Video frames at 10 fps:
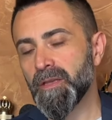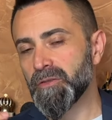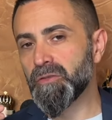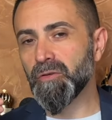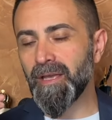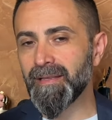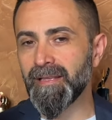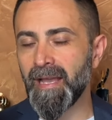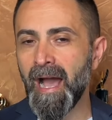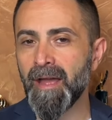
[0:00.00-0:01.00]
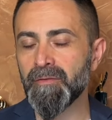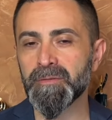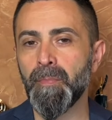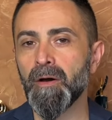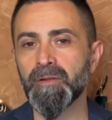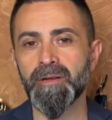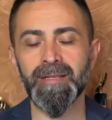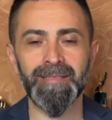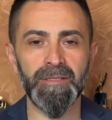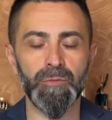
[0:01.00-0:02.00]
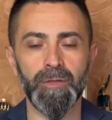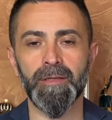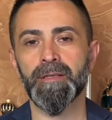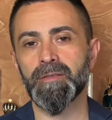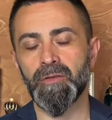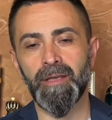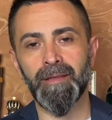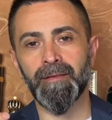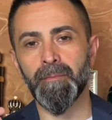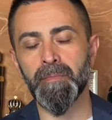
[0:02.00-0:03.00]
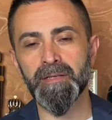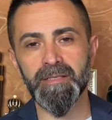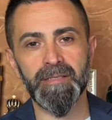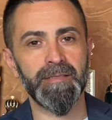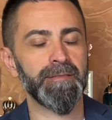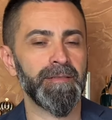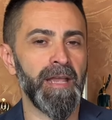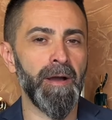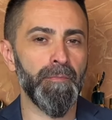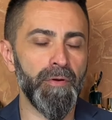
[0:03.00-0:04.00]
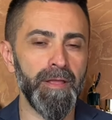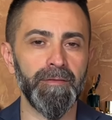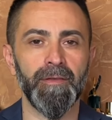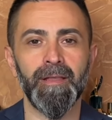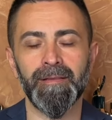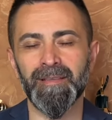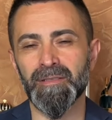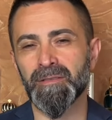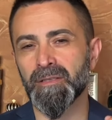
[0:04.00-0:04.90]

You still get the iris powderness and sweetness, you get the musks, the ambrette, you get the,